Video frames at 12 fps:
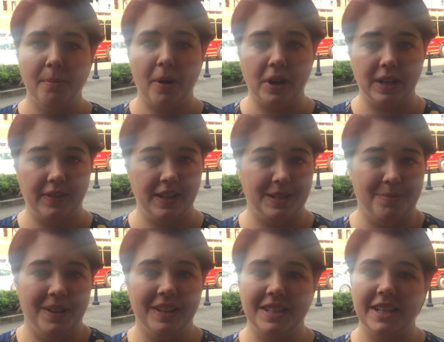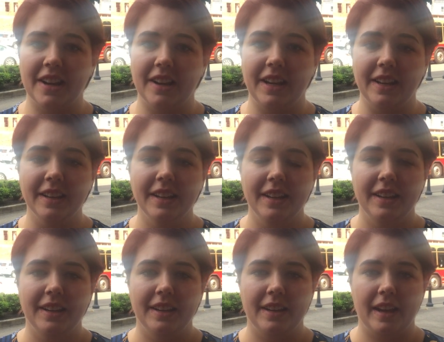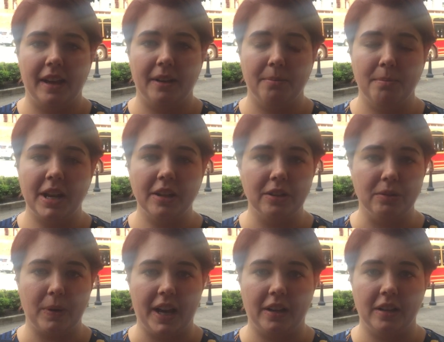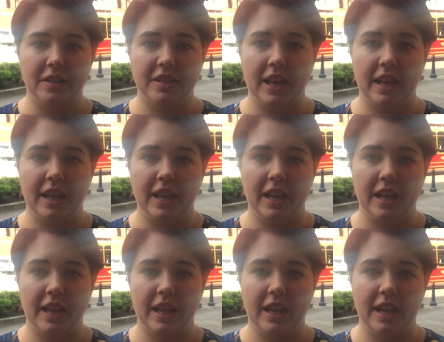part of his military medical records.